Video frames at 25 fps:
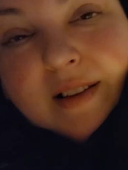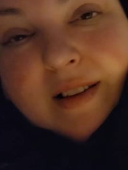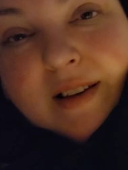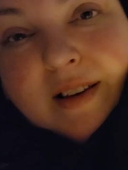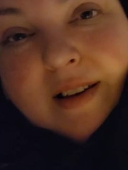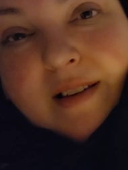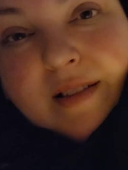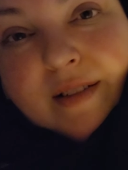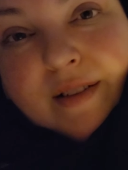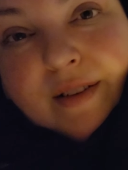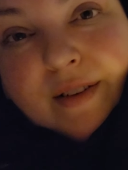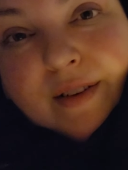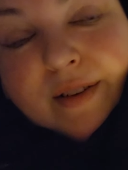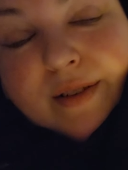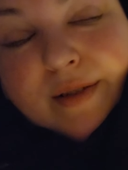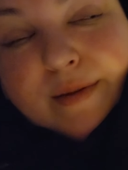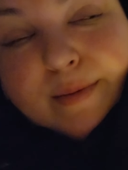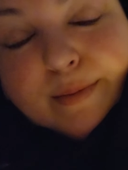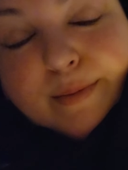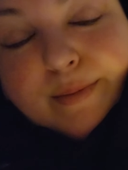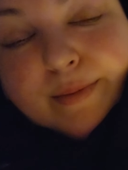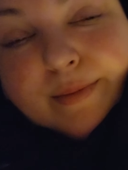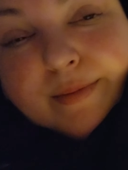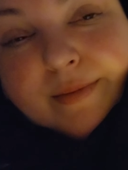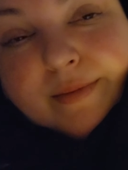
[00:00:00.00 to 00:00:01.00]
the other
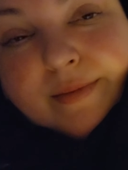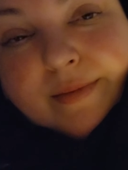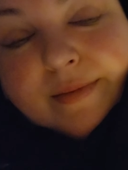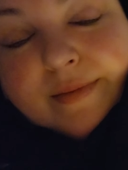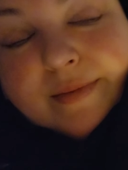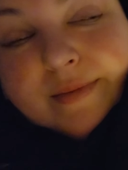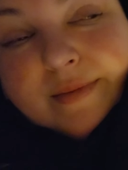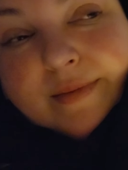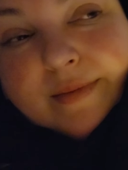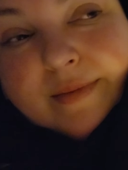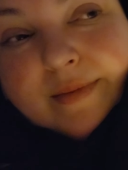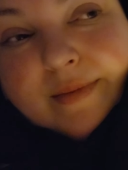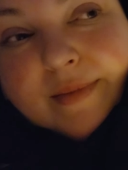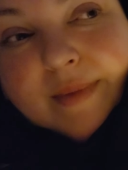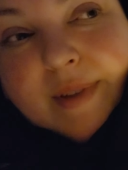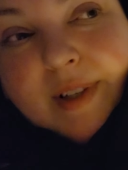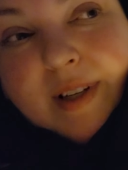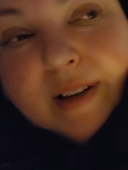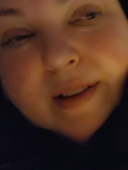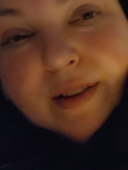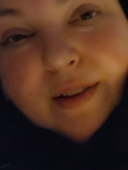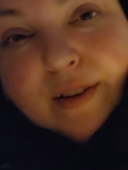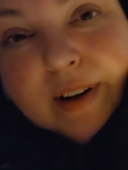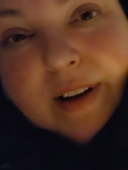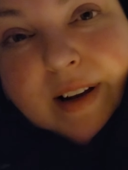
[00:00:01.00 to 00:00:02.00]

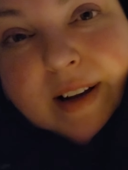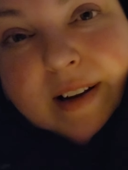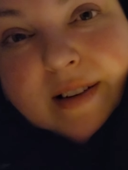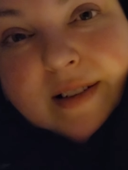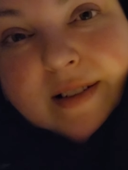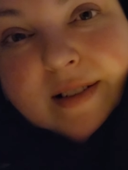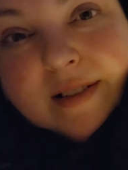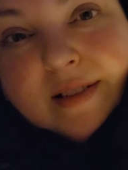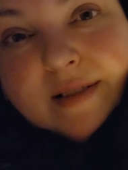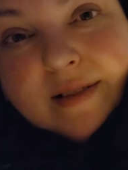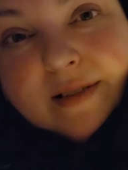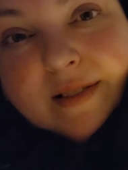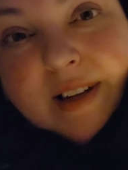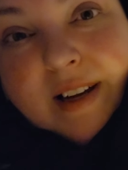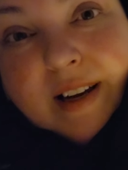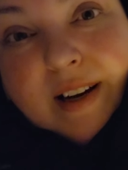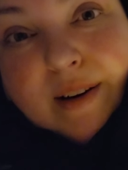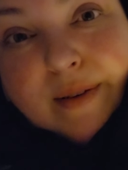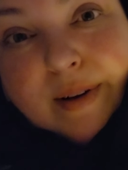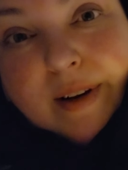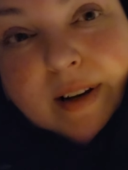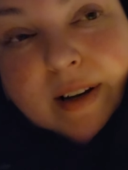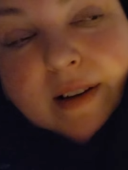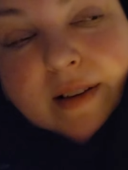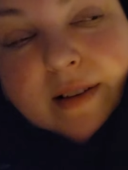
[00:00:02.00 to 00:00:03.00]
other end
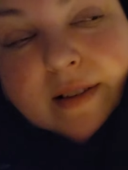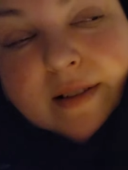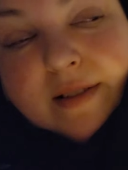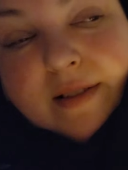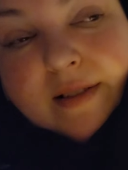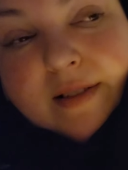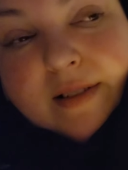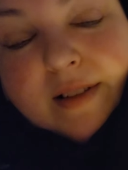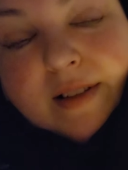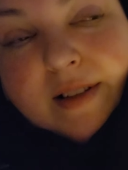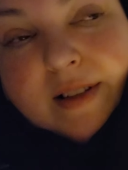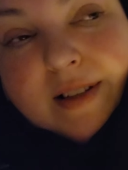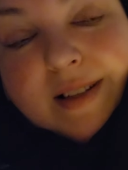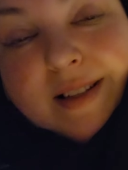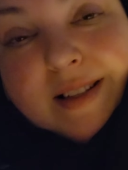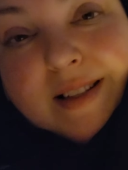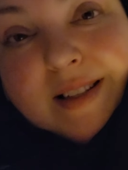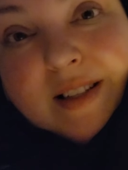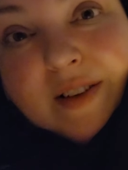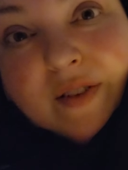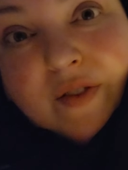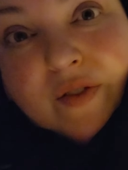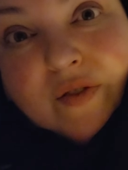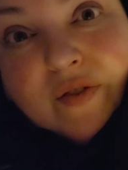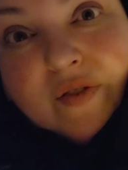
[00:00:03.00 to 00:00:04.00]
diarrhea
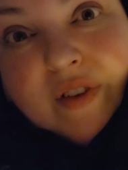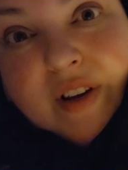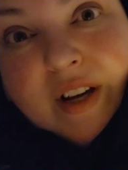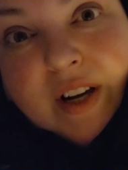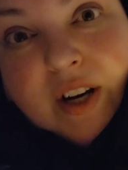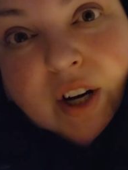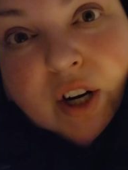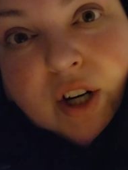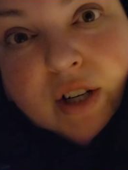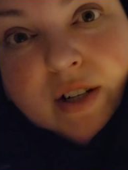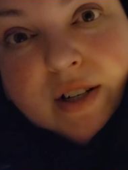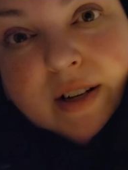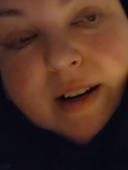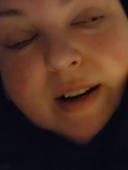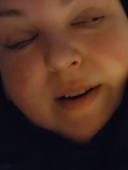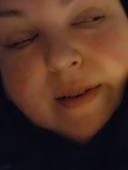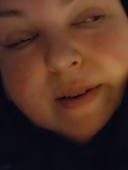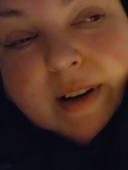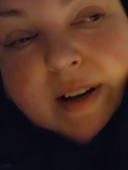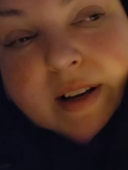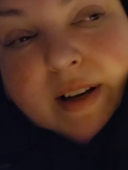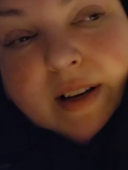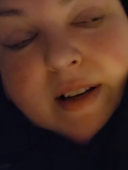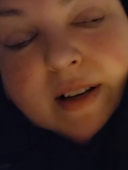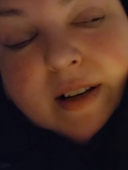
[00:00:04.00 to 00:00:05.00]
severe
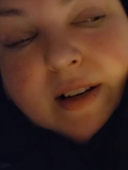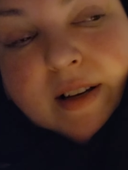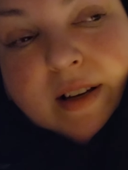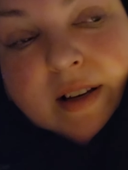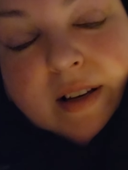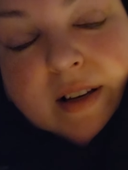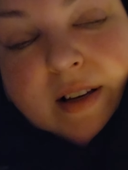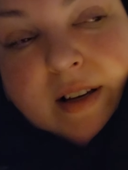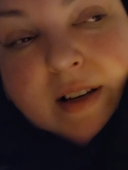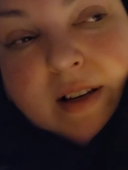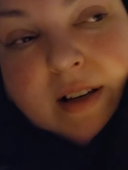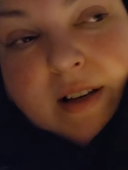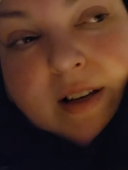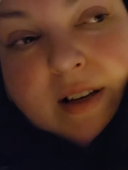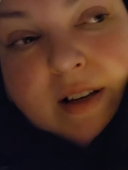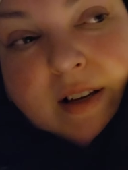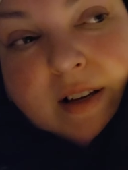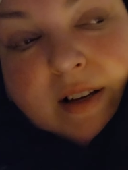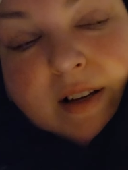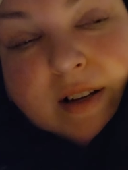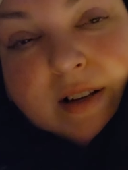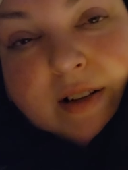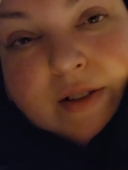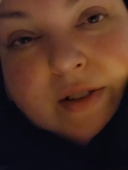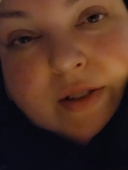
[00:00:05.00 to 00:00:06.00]
diarrhea
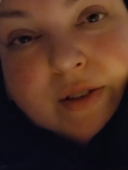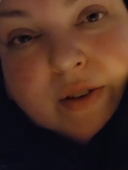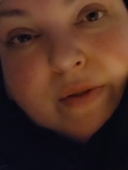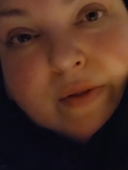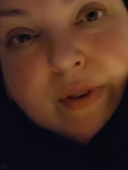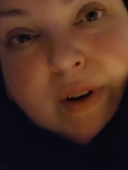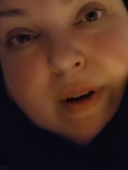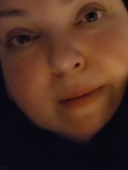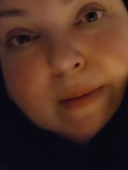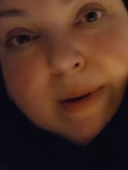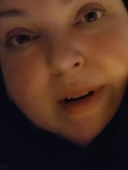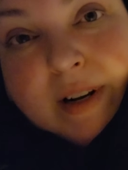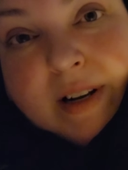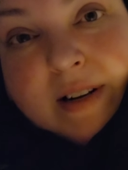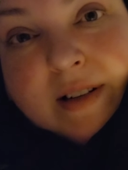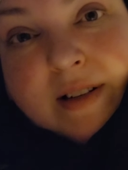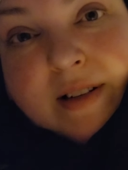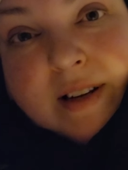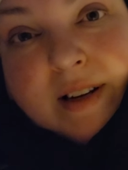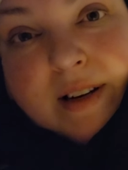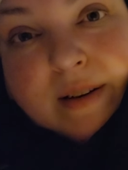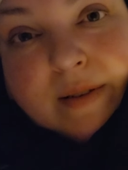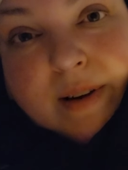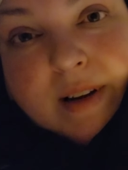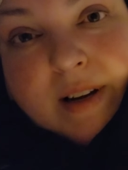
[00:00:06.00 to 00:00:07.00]
so vomiting
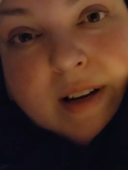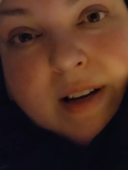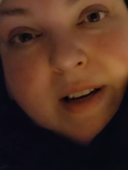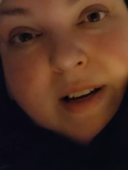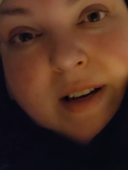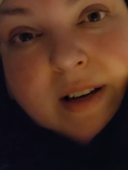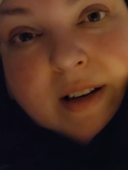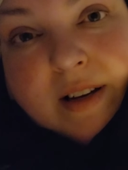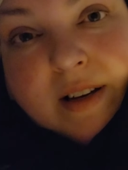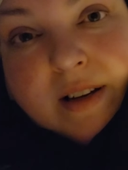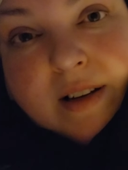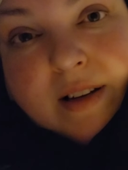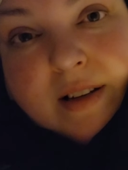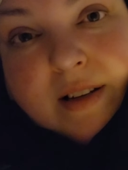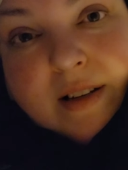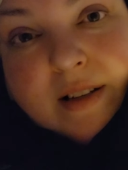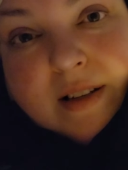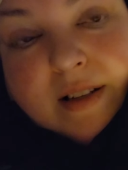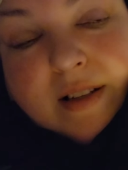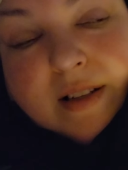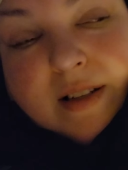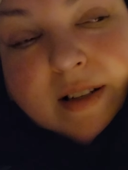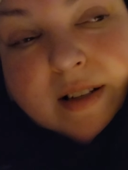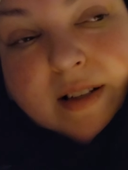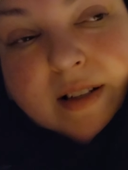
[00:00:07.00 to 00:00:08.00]

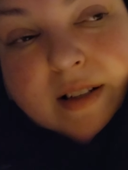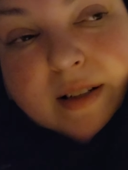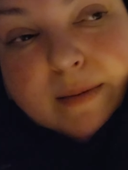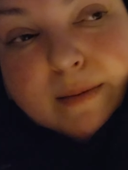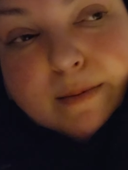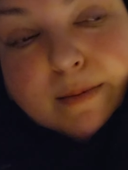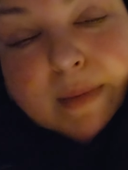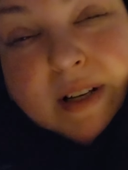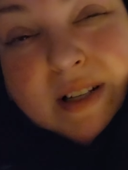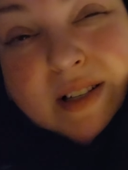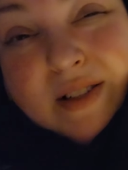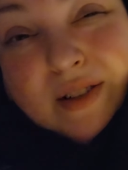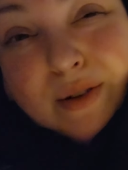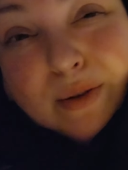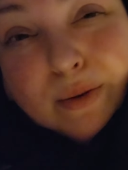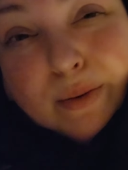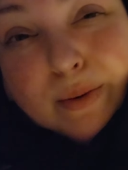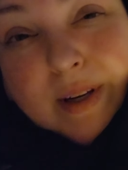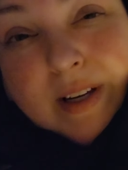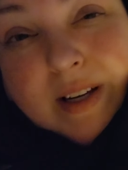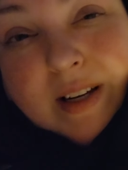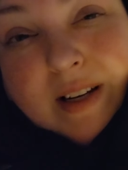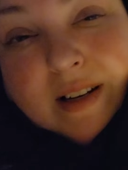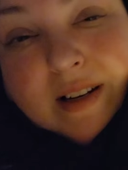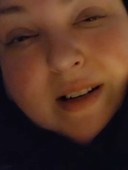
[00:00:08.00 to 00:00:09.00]
diarrhea muscle
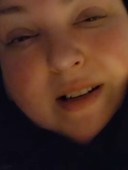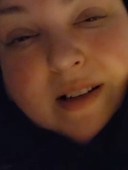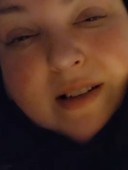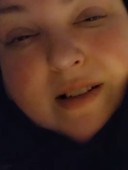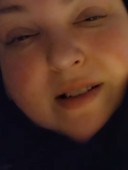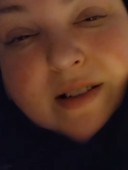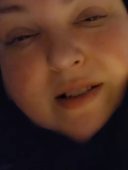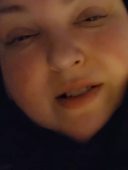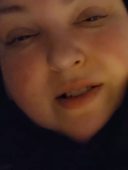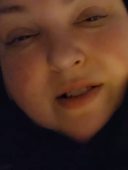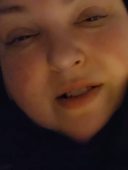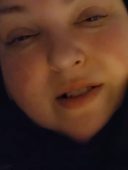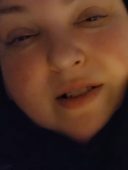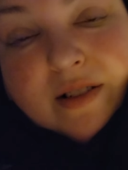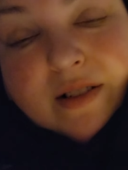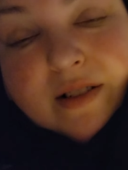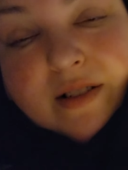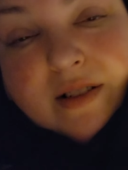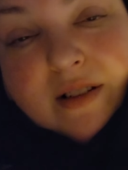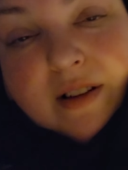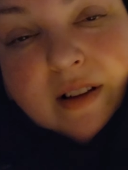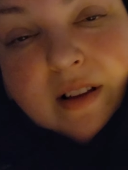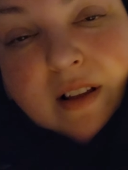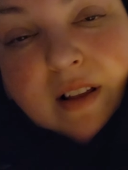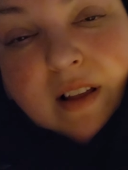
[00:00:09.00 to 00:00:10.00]
weakness
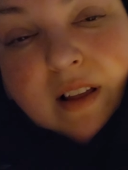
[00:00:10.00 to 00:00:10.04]
just